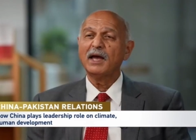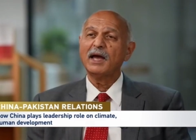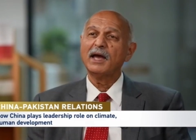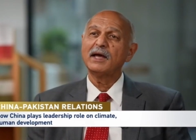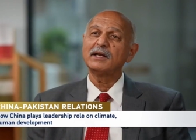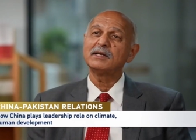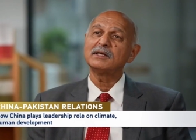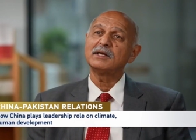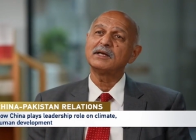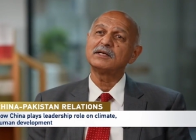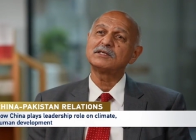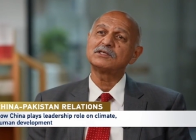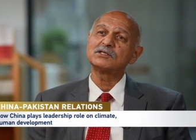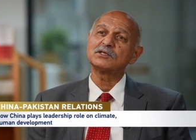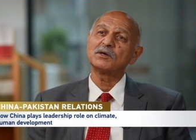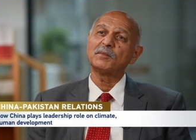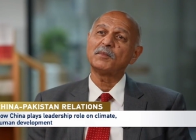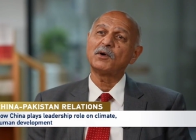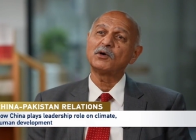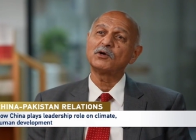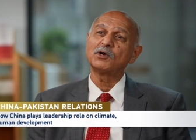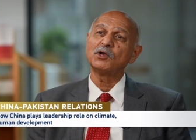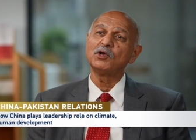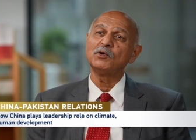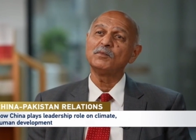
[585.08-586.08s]
And it's
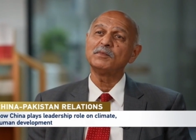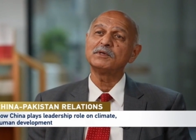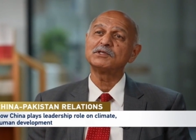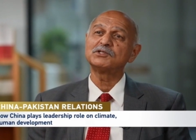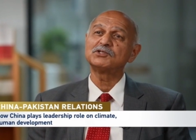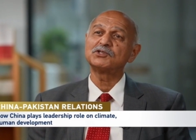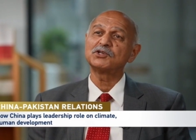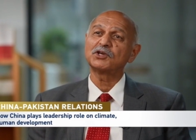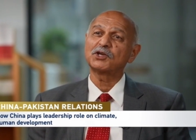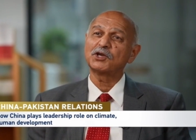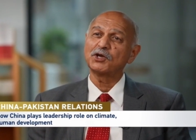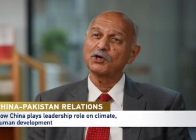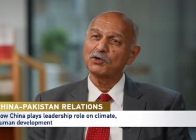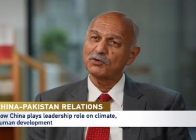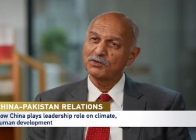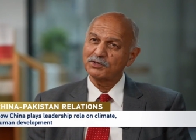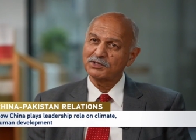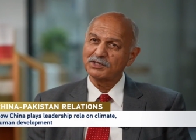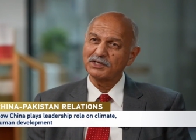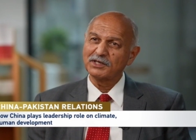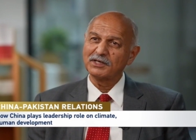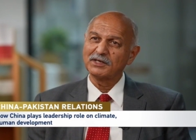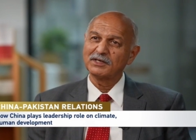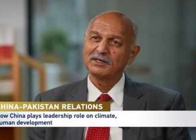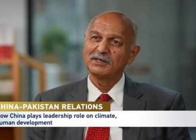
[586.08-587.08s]
about human
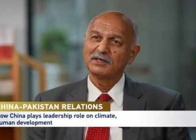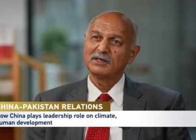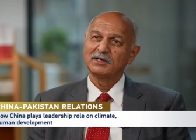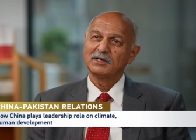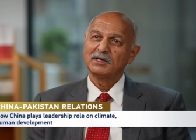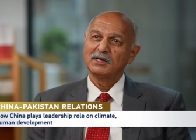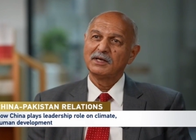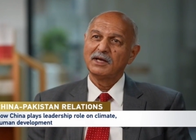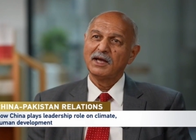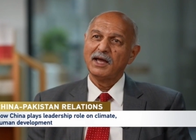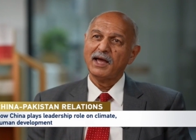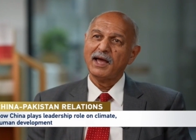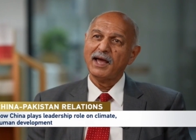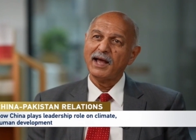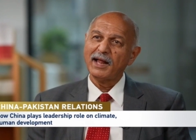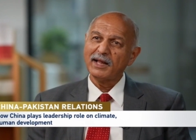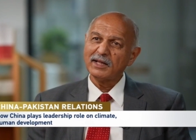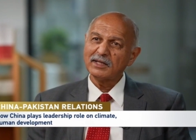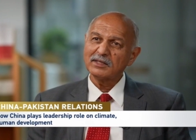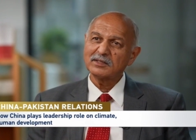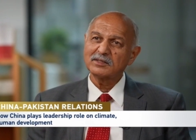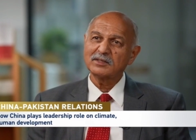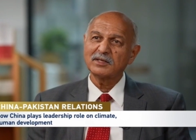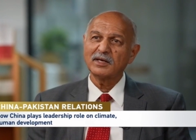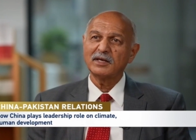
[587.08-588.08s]
security,
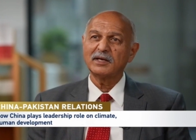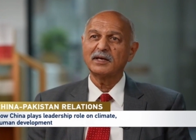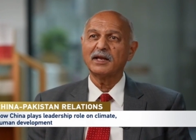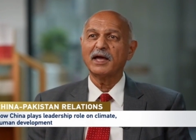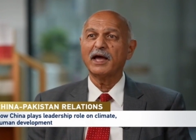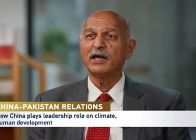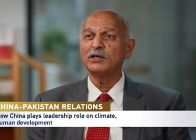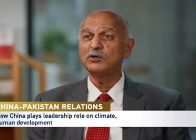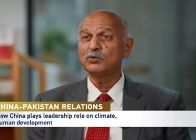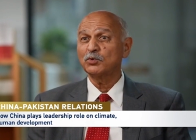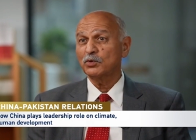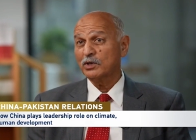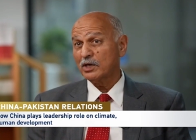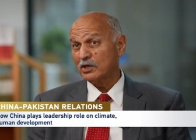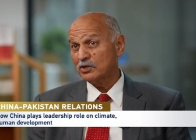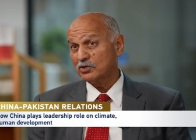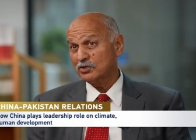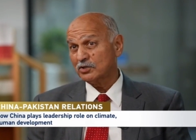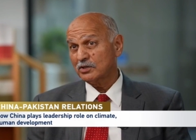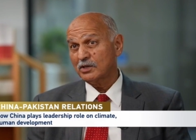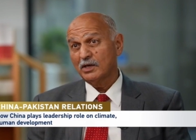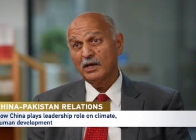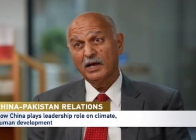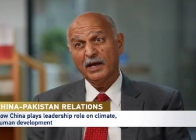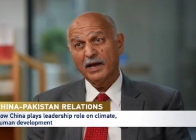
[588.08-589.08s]
health and
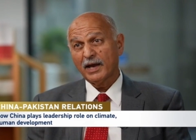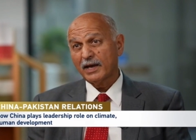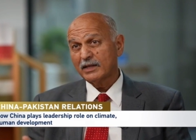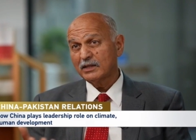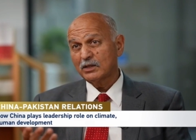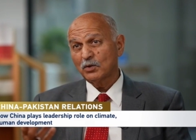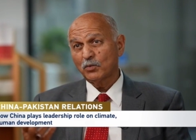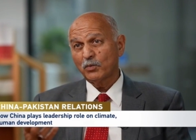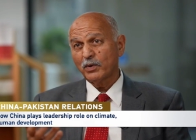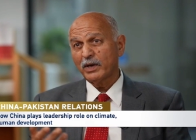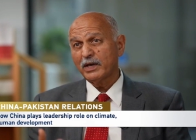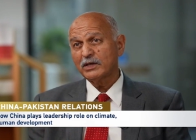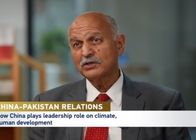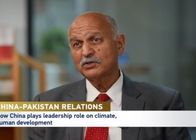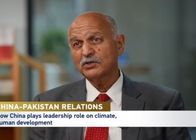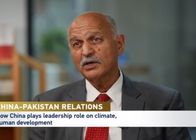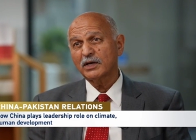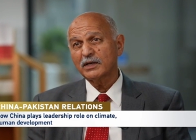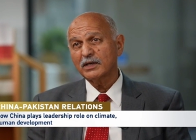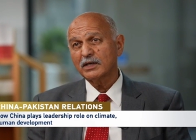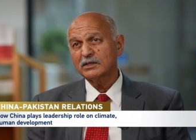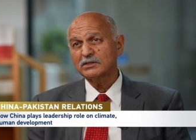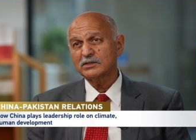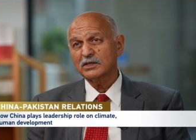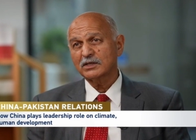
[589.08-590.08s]
education. And the way
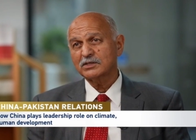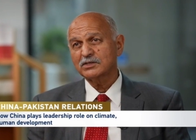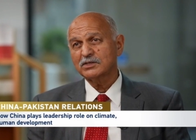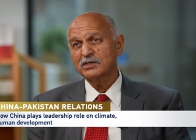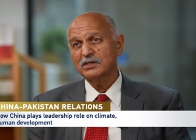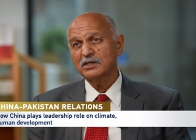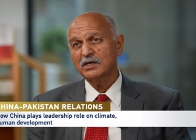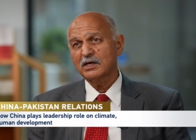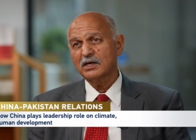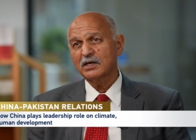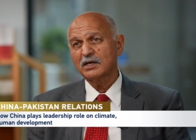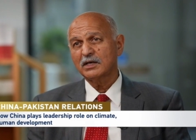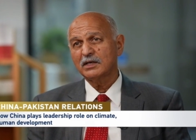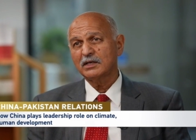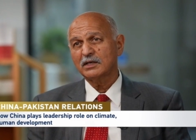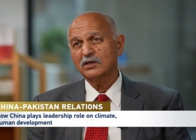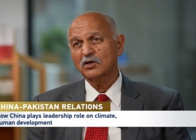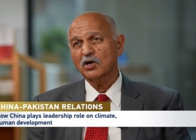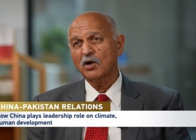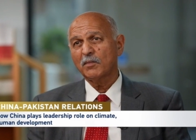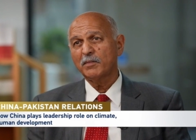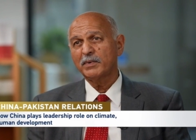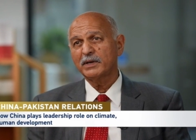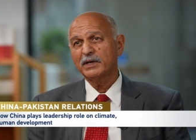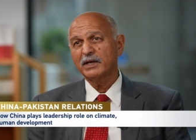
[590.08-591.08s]
China succeeded in
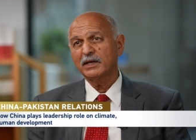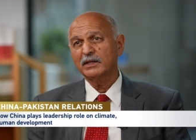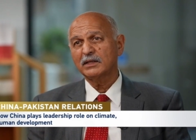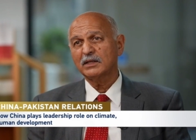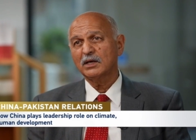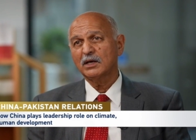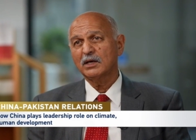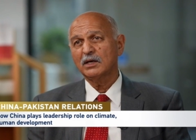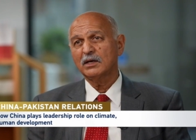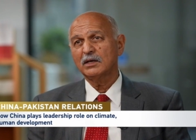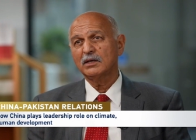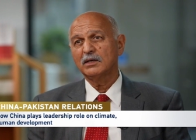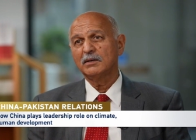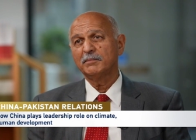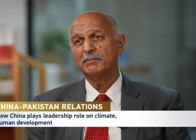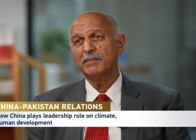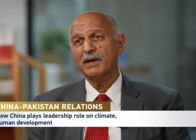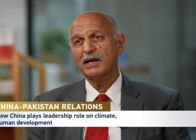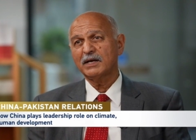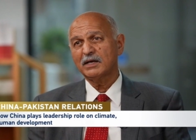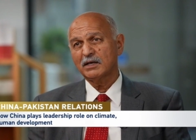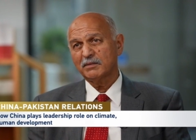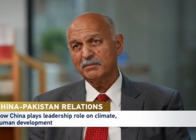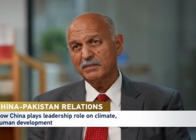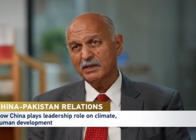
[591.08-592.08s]
combating the
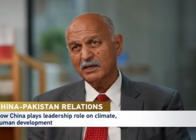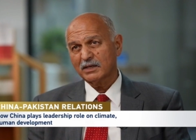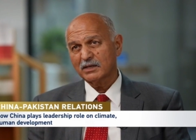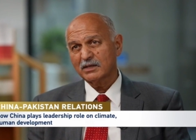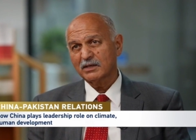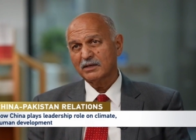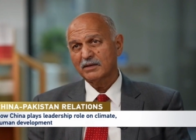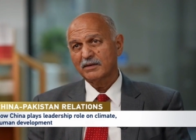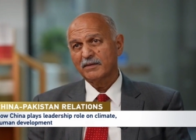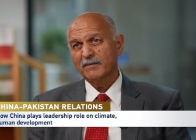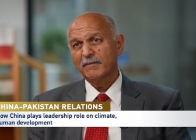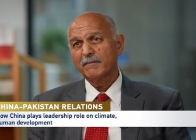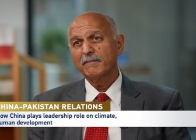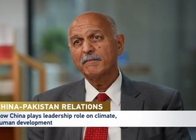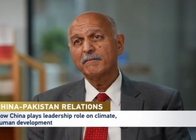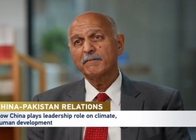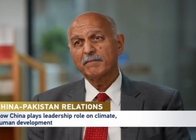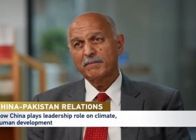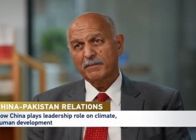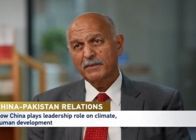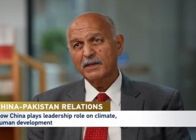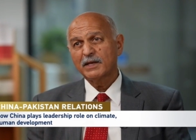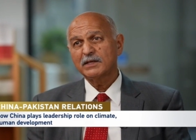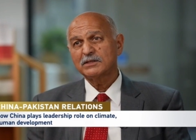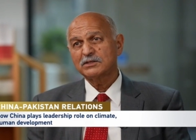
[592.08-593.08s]
pandemic,
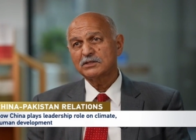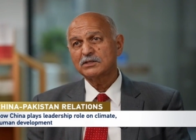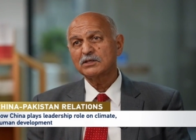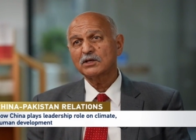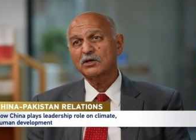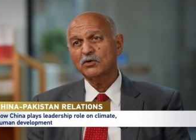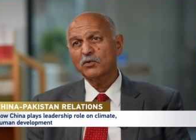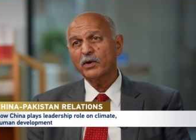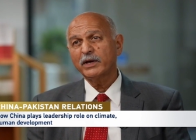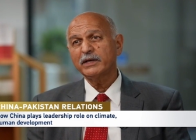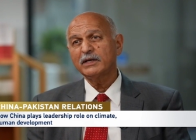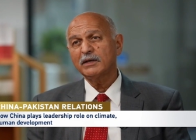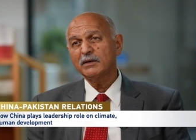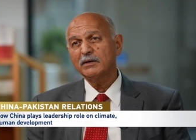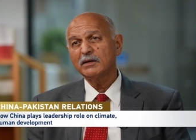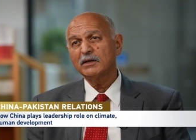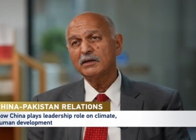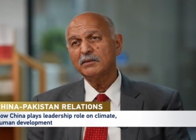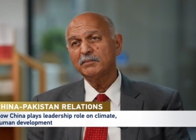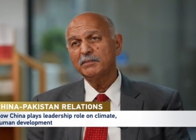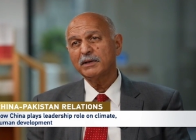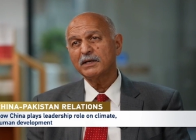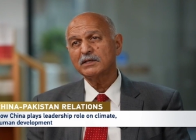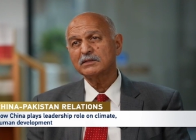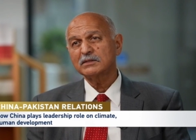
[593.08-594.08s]
it's a quite a,
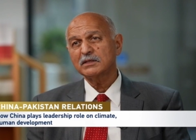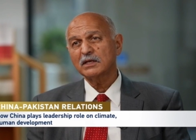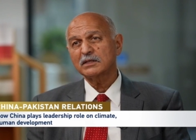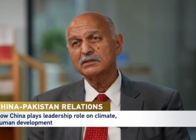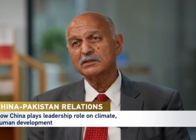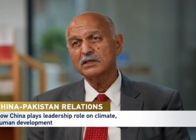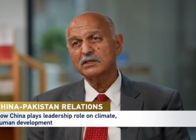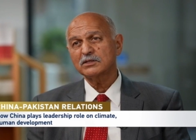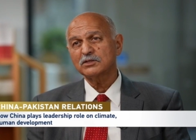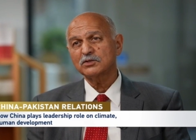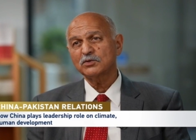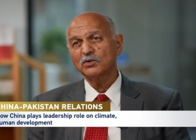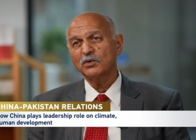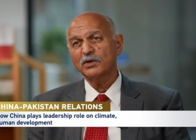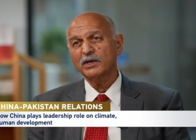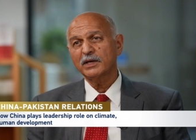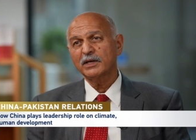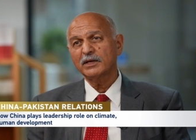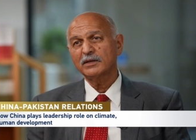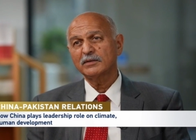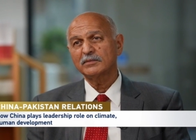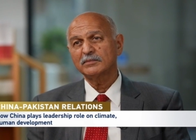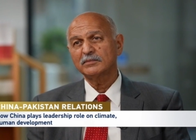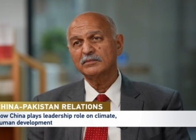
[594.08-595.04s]
a, big success story.